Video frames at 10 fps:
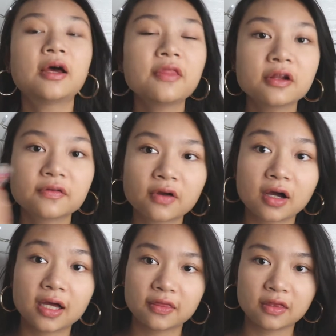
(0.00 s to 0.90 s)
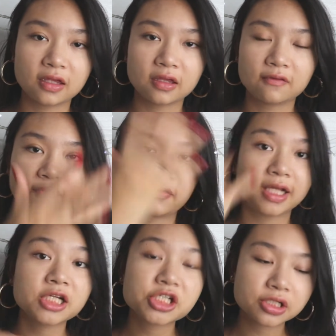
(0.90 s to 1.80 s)
Now that I've got the
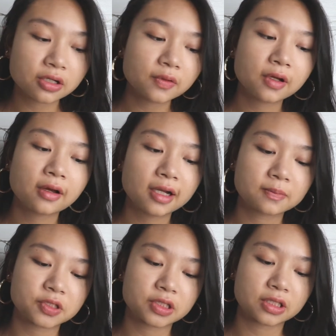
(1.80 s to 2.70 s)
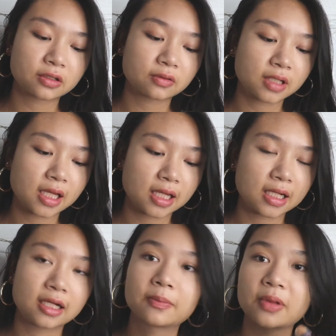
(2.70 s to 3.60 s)
foundation going on, I'm just going to go
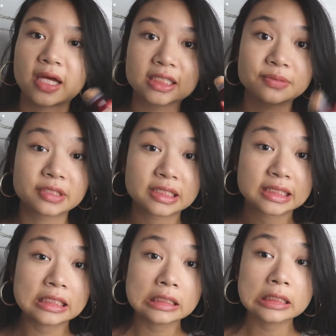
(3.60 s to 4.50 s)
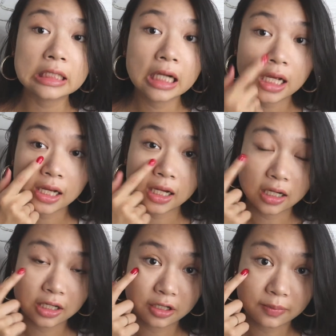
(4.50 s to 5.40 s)
ahead and apply some concealer
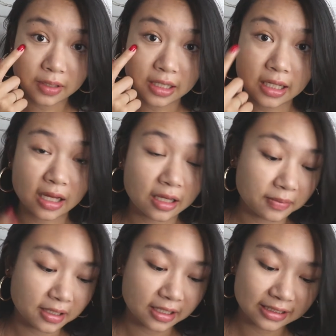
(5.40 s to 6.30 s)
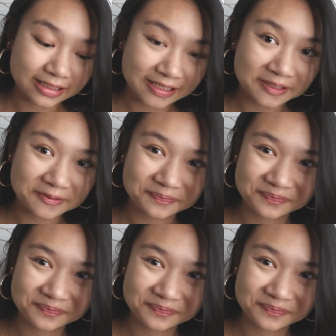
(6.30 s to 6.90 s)
under my eye bags.